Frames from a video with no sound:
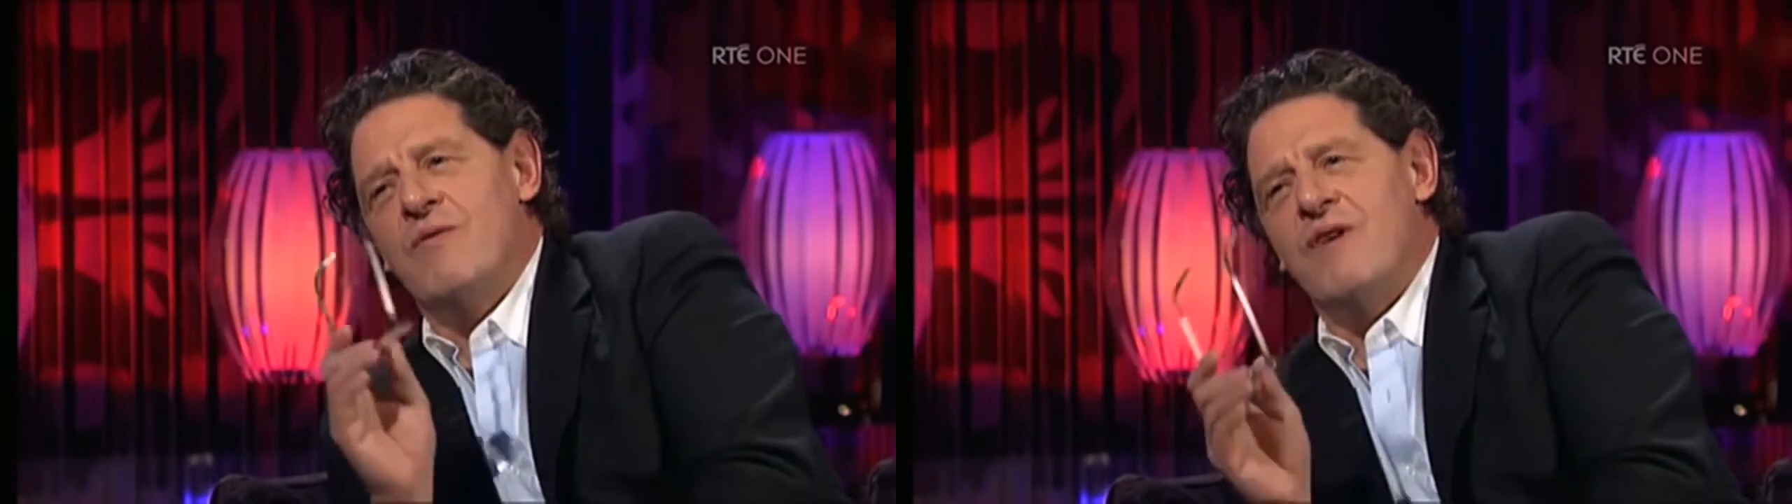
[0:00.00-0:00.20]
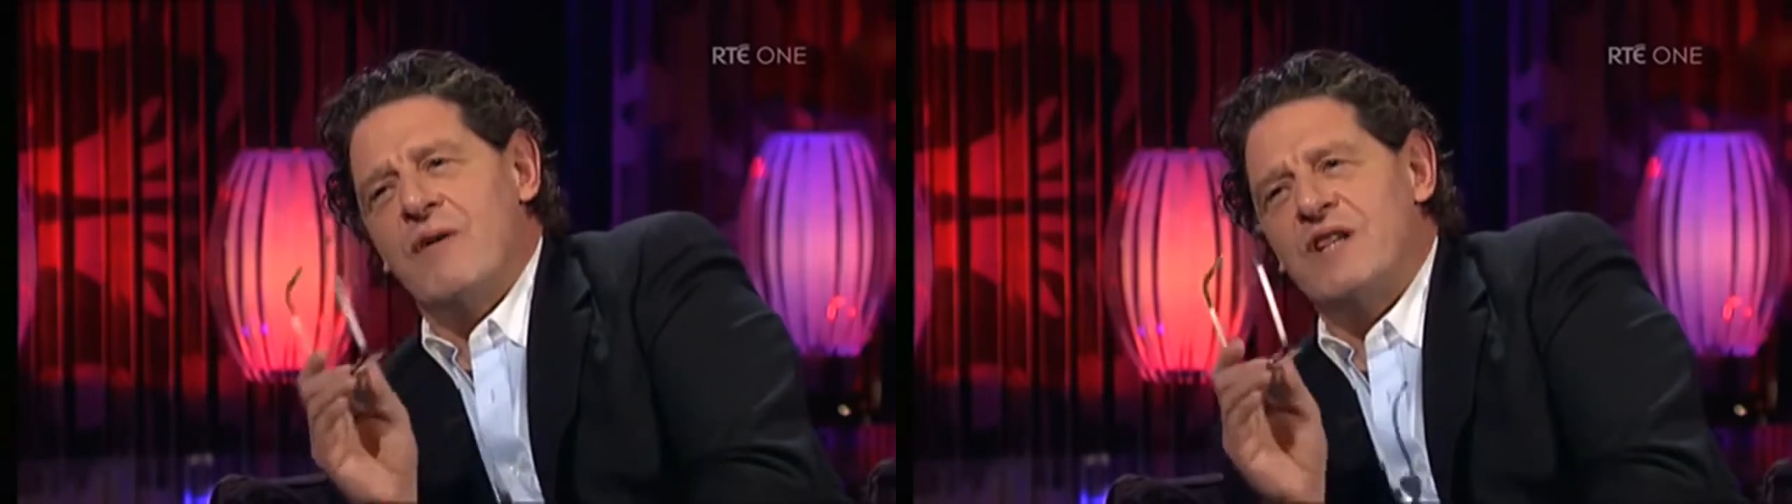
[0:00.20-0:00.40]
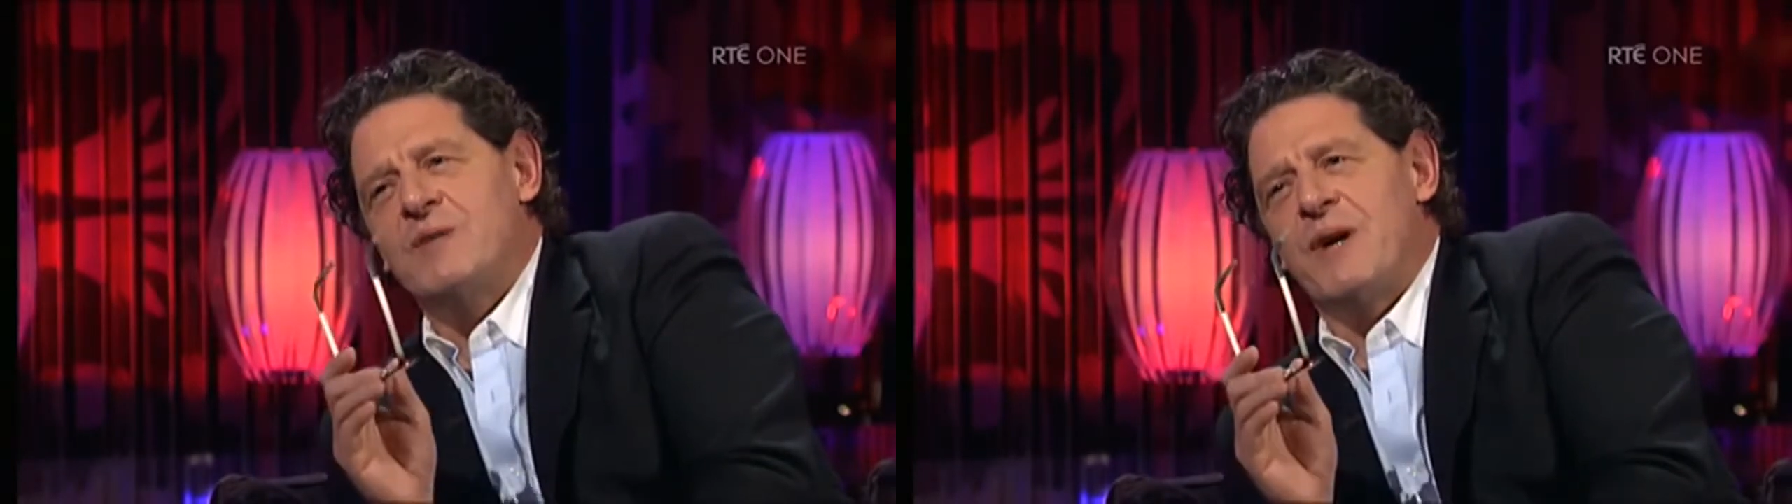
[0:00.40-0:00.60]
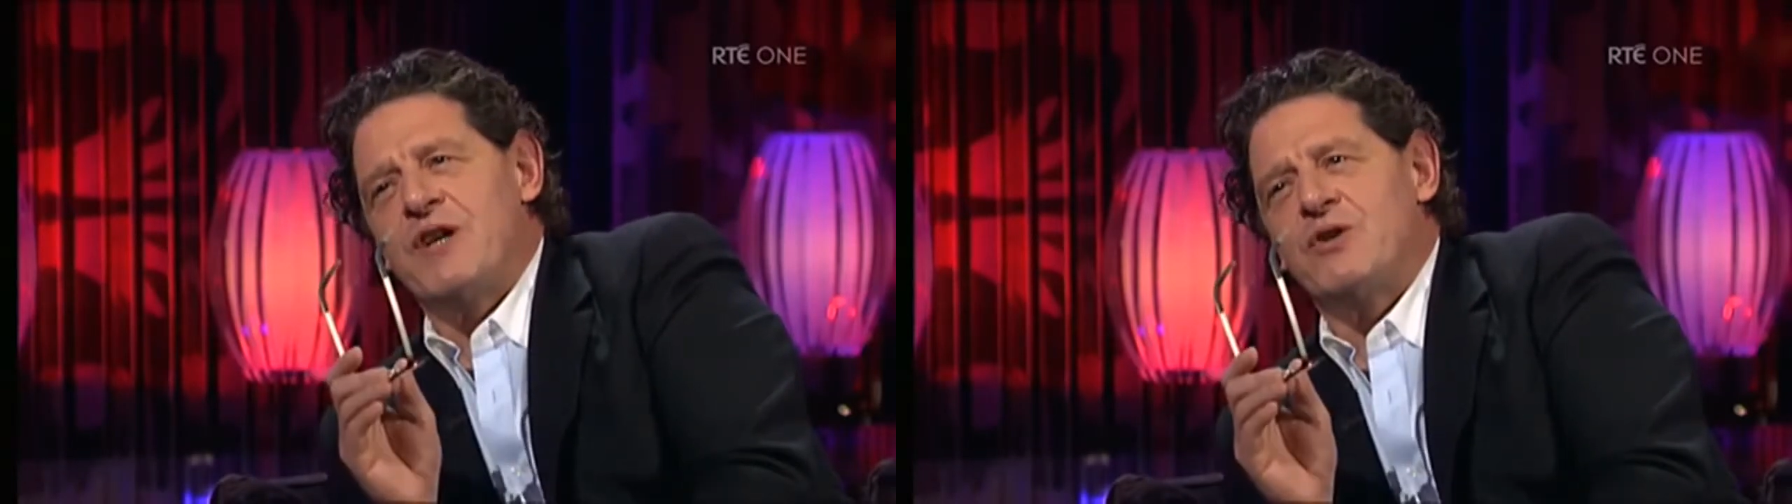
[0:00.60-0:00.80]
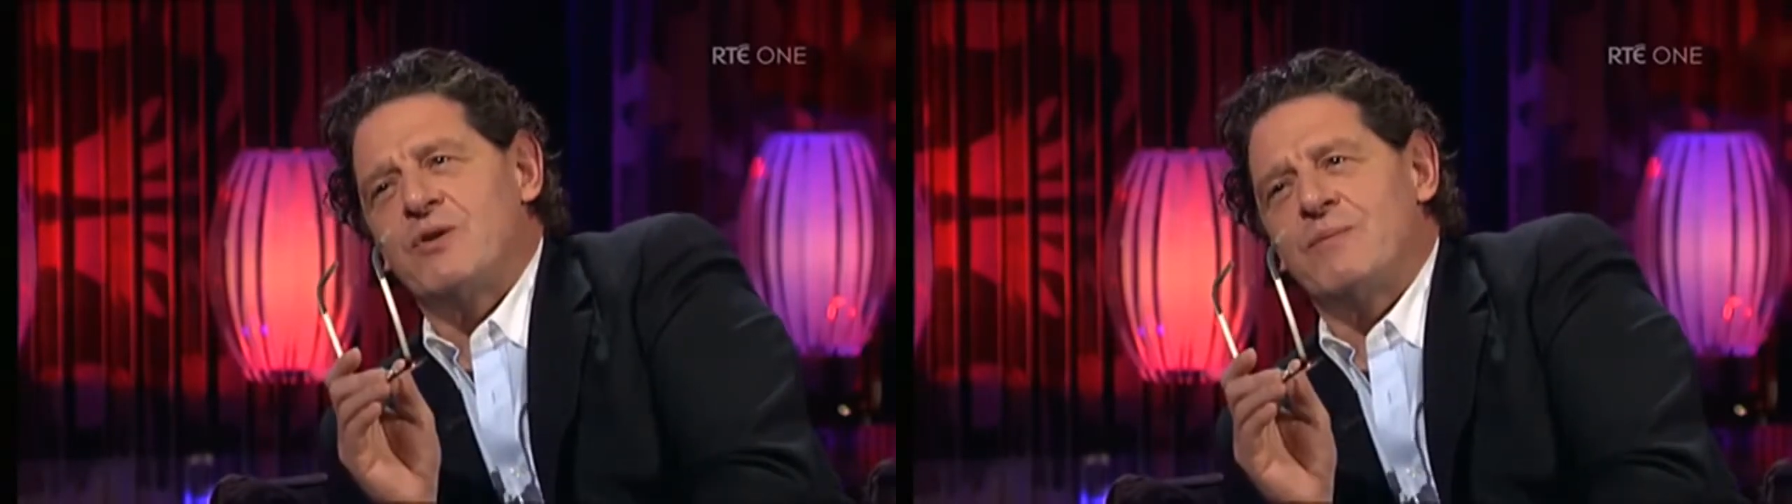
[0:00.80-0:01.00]
were very
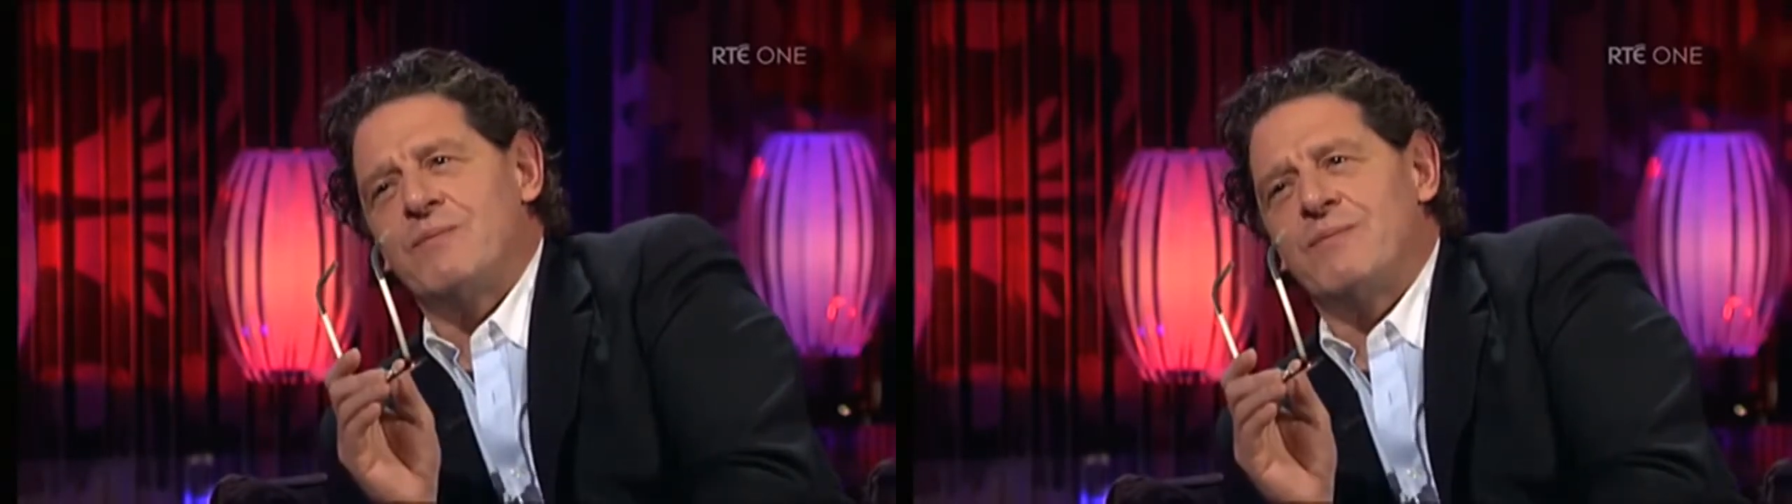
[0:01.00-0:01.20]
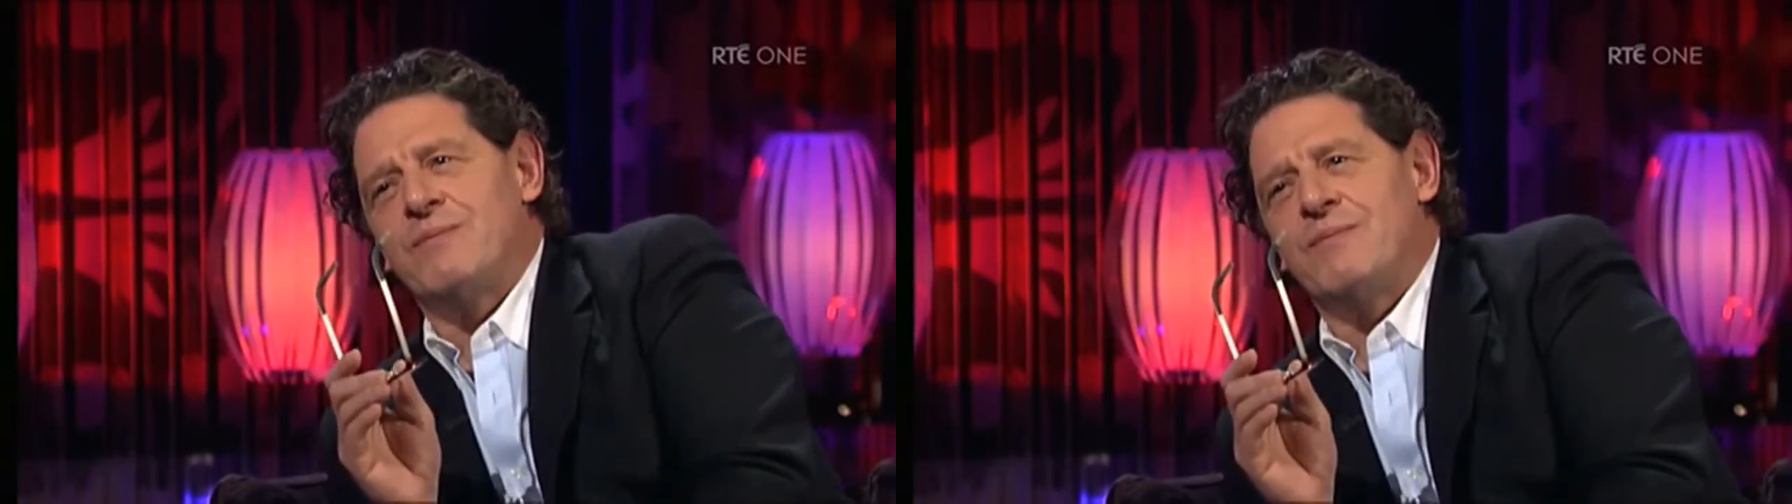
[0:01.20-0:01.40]
special.